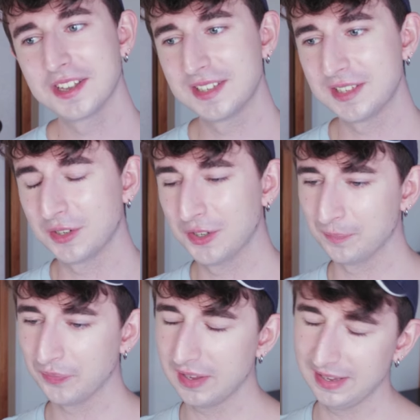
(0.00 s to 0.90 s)

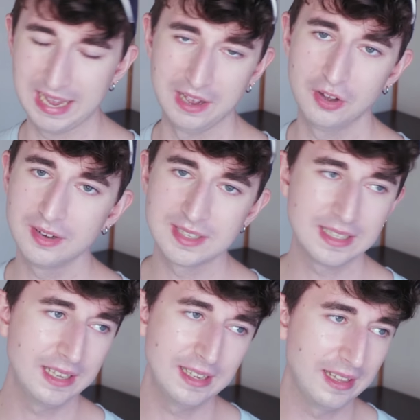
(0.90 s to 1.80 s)
So yeah,
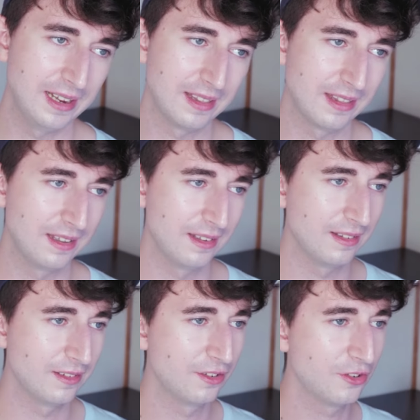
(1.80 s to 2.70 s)
honestly, like,
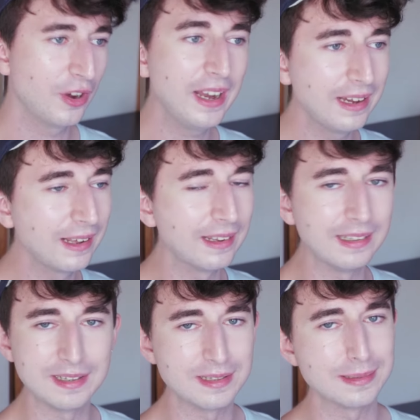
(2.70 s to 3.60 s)
the training
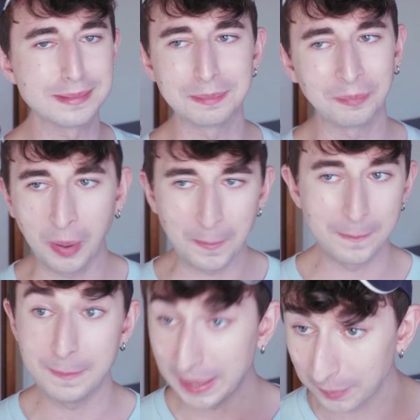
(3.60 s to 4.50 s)
is a
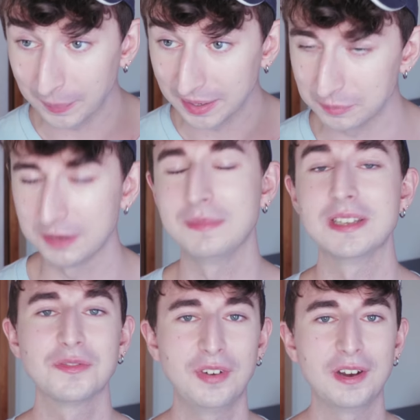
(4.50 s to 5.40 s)
bare minimum
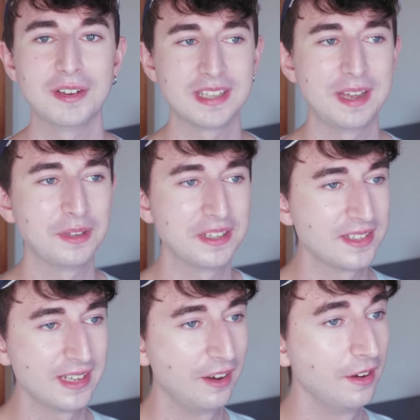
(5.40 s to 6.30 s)
as far as I'm
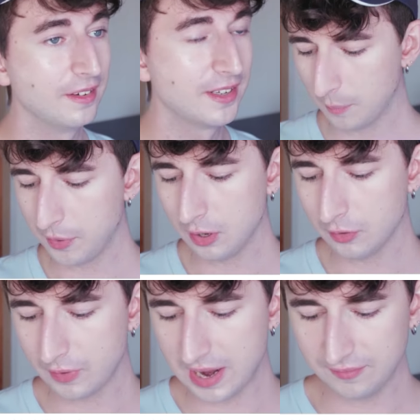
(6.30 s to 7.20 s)
concerned. Upon
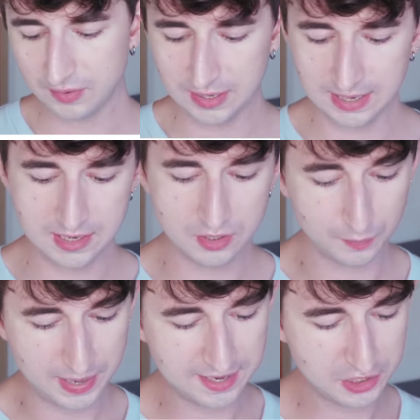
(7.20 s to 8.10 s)
arriving in
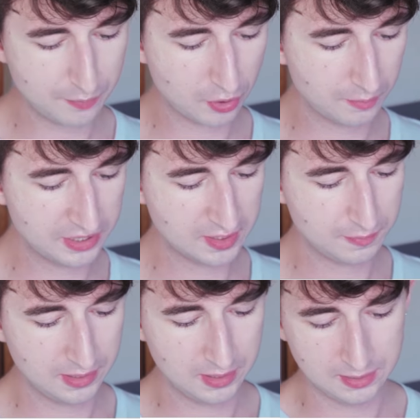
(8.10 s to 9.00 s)
Japan, JET program
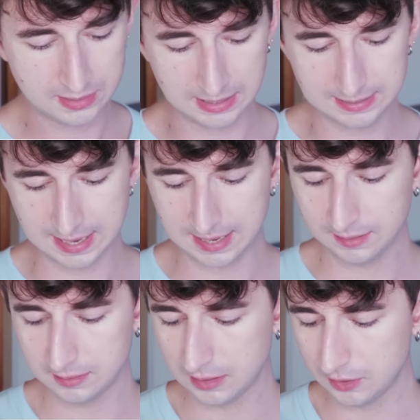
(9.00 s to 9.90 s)
participants
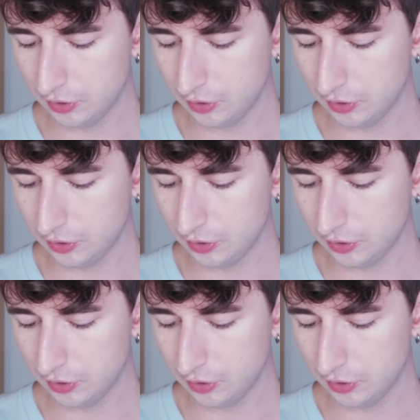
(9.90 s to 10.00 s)
attend a